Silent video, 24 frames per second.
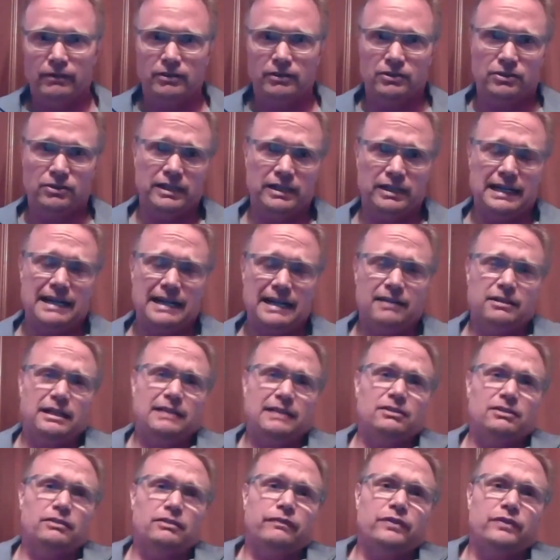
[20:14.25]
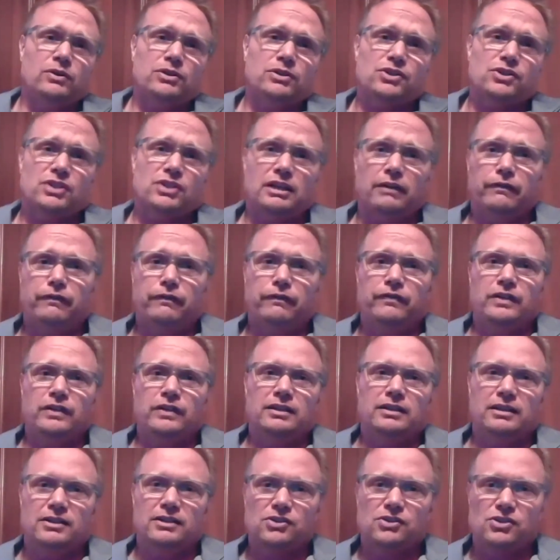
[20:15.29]
now now they're focusing on
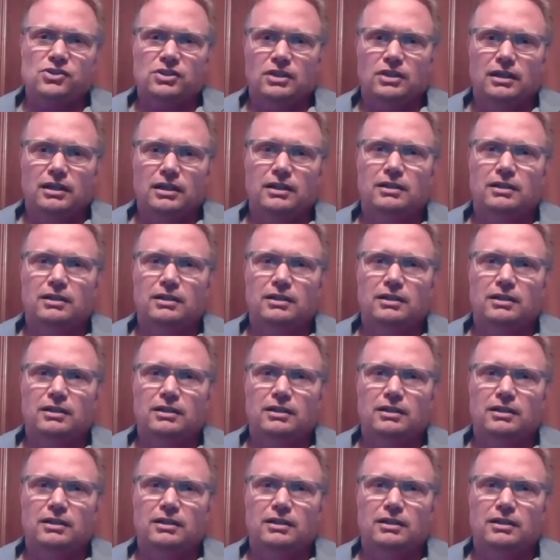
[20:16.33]
fitness